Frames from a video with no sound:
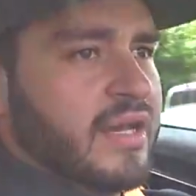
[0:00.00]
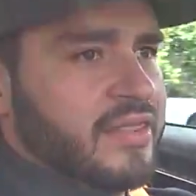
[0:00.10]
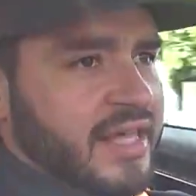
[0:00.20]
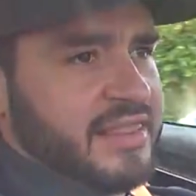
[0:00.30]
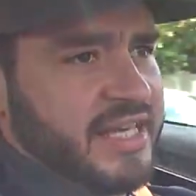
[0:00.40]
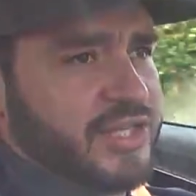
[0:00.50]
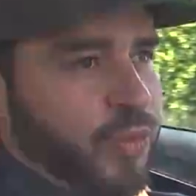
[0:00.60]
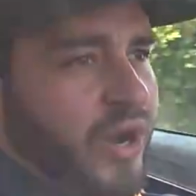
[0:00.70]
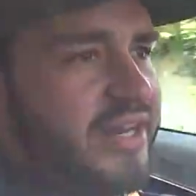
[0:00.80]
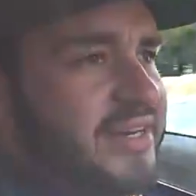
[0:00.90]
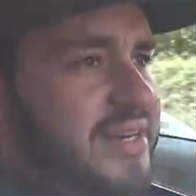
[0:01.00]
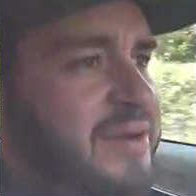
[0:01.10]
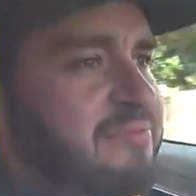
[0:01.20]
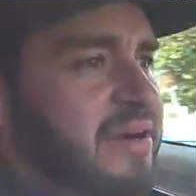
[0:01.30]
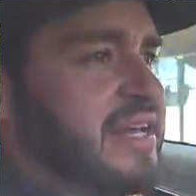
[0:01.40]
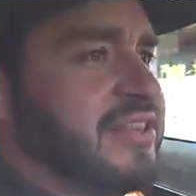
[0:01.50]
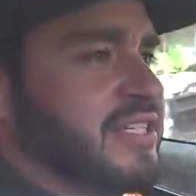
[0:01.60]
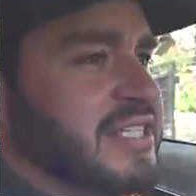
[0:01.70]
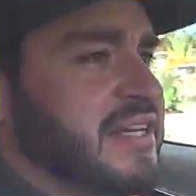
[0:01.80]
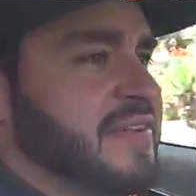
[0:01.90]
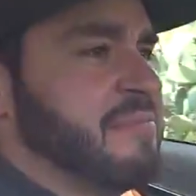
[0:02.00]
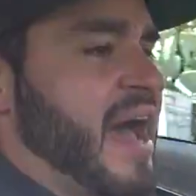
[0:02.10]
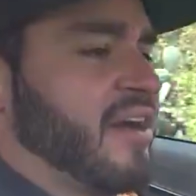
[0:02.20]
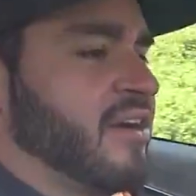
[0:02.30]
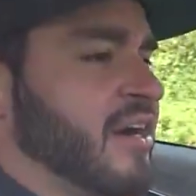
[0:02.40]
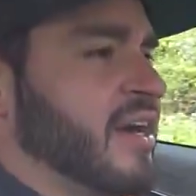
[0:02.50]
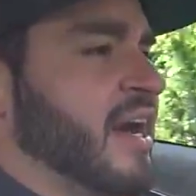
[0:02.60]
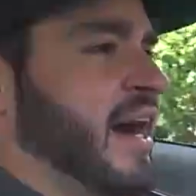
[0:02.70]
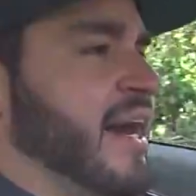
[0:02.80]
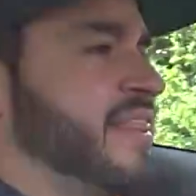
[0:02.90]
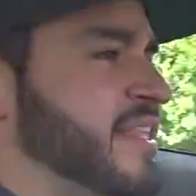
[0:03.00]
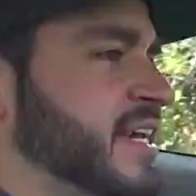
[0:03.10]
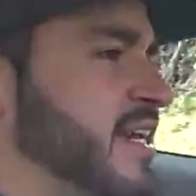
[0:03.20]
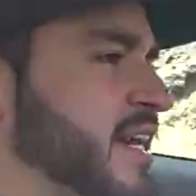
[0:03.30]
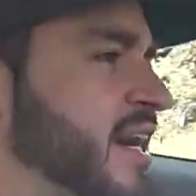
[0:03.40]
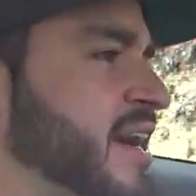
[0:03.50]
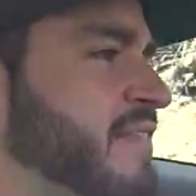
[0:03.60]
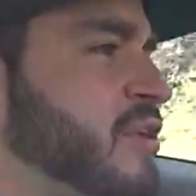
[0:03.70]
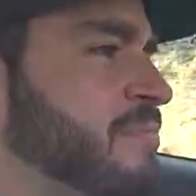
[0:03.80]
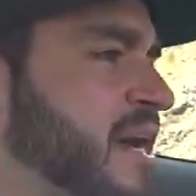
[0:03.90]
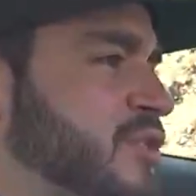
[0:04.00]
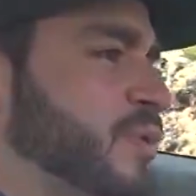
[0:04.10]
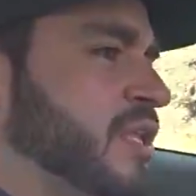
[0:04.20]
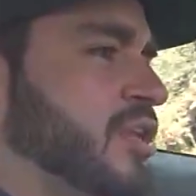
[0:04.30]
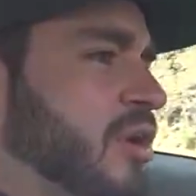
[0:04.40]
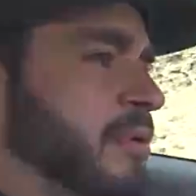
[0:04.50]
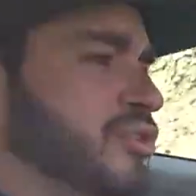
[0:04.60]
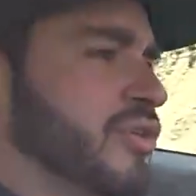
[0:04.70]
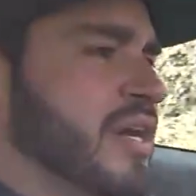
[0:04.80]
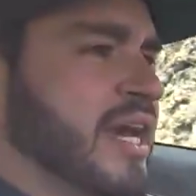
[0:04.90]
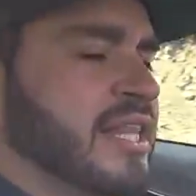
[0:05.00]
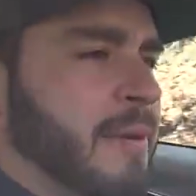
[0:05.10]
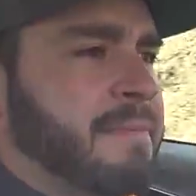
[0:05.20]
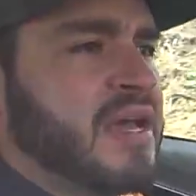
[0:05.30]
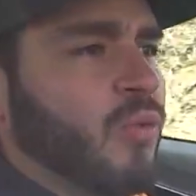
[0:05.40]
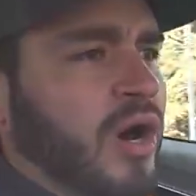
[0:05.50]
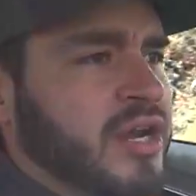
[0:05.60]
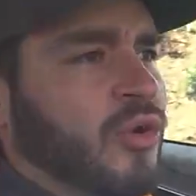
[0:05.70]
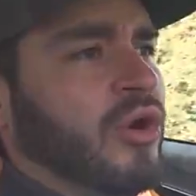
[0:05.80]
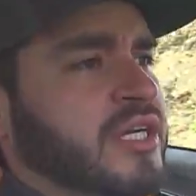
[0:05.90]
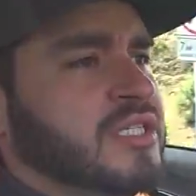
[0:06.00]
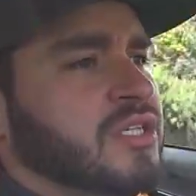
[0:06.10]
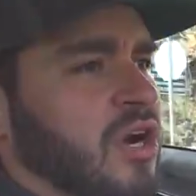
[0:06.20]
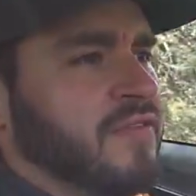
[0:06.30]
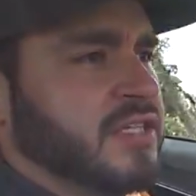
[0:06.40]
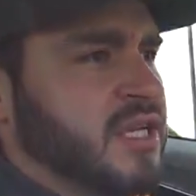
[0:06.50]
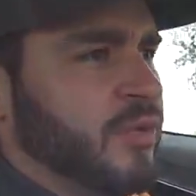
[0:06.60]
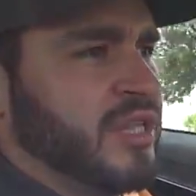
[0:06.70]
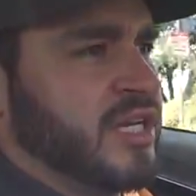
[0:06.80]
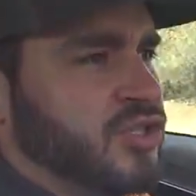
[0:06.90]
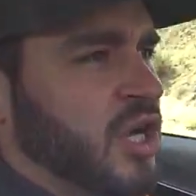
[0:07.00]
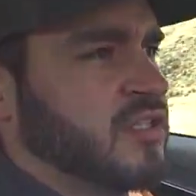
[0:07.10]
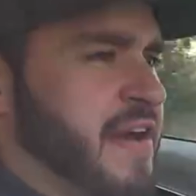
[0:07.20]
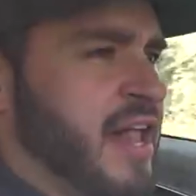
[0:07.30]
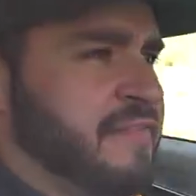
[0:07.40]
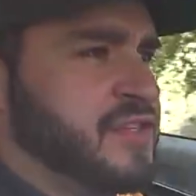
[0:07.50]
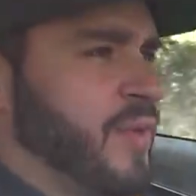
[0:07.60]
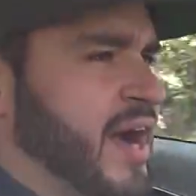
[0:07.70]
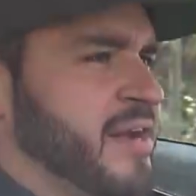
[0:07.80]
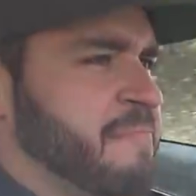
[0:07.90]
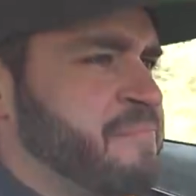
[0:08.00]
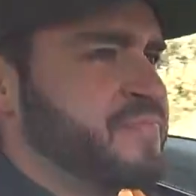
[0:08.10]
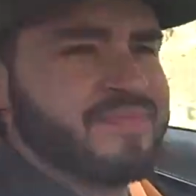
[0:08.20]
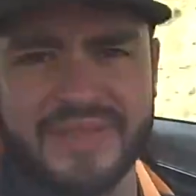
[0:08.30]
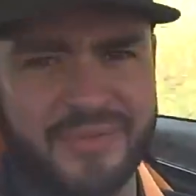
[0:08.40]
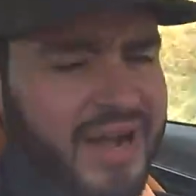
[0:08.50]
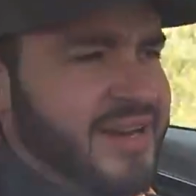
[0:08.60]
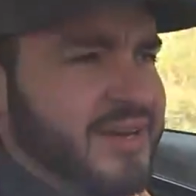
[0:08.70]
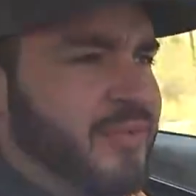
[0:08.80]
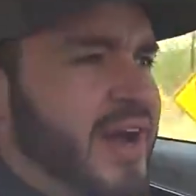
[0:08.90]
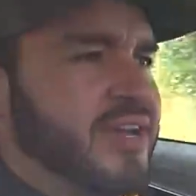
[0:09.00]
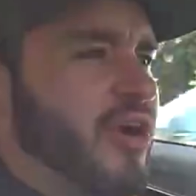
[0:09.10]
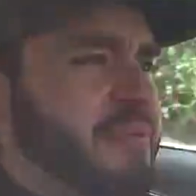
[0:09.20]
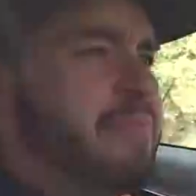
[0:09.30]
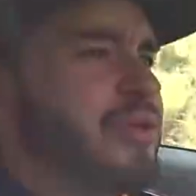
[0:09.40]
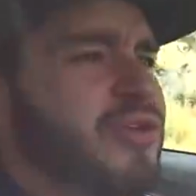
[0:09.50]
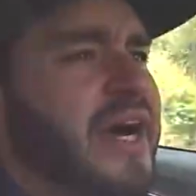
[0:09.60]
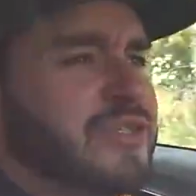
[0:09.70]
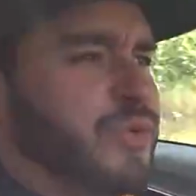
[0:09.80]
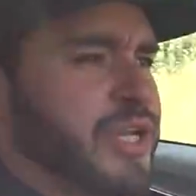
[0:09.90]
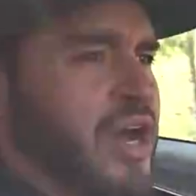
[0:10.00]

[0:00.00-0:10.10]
than this one, but it doesn't even matter. I think if you mess with the turbos, you can get that P1 noise, obviously, with the exhaust valves, right? Right, car people? You guys would